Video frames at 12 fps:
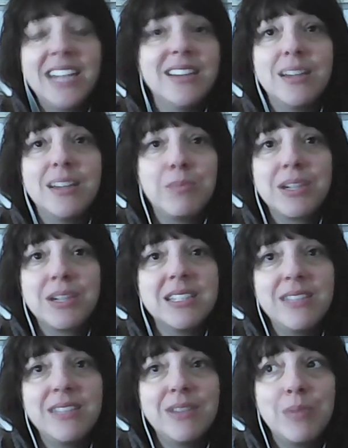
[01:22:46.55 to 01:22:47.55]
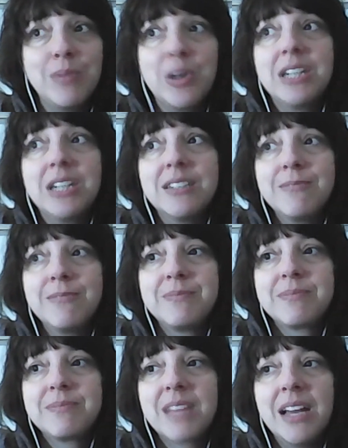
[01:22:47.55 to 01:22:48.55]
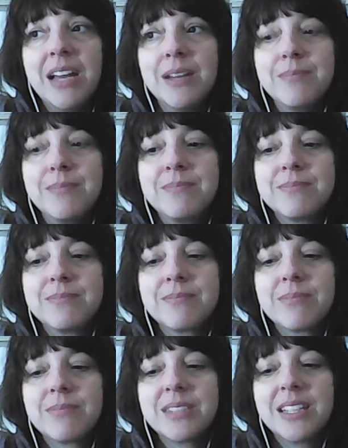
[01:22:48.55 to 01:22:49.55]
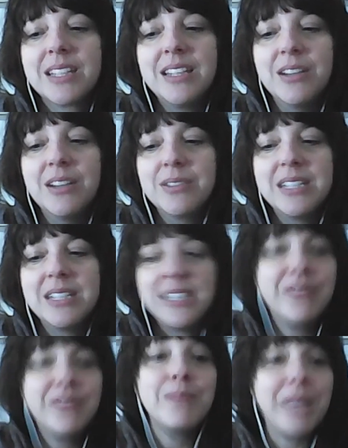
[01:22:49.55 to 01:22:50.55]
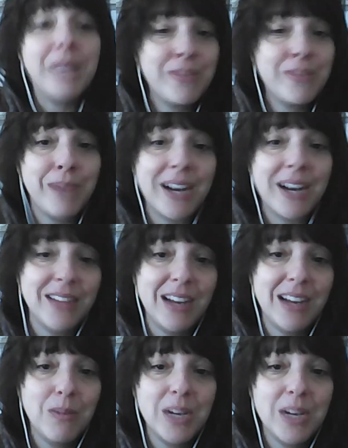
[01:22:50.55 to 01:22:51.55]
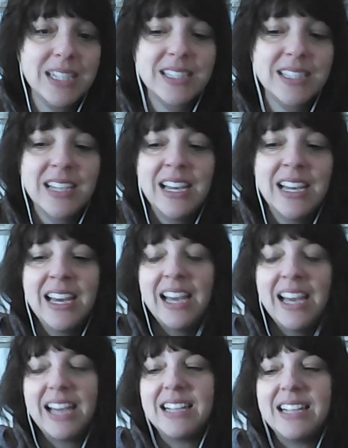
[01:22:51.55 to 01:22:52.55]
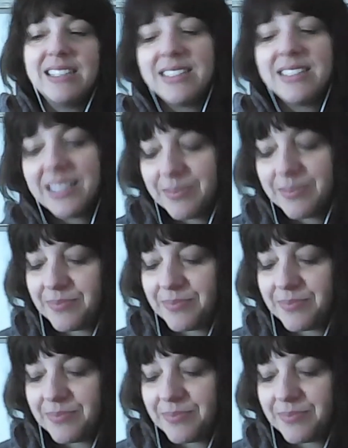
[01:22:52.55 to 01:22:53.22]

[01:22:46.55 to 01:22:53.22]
And the book is even more, is even better than it was. And